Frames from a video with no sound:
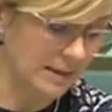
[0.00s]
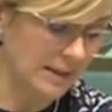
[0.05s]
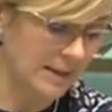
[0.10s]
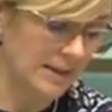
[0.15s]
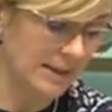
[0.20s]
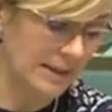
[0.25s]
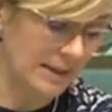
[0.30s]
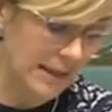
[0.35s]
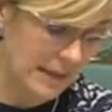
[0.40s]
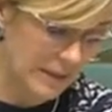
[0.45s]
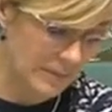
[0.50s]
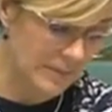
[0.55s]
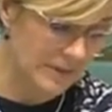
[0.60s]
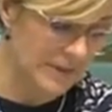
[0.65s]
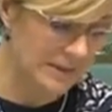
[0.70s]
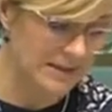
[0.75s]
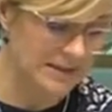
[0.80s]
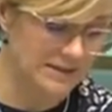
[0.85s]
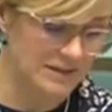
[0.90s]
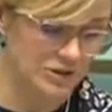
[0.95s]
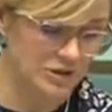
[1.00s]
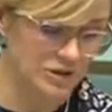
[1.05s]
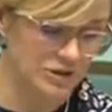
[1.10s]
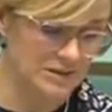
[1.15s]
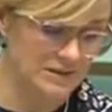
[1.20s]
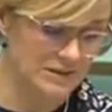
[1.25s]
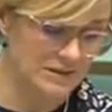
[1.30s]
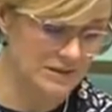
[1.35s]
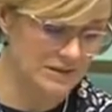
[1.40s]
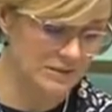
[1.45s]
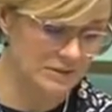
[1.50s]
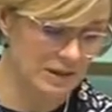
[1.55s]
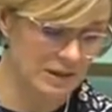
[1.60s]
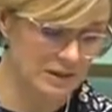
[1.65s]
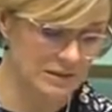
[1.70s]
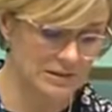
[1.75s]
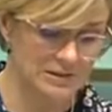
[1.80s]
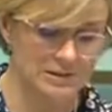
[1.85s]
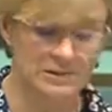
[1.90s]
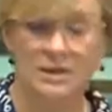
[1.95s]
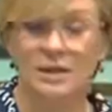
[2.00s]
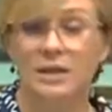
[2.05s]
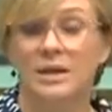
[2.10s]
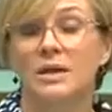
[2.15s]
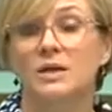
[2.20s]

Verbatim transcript: and enabling Indigenous Australians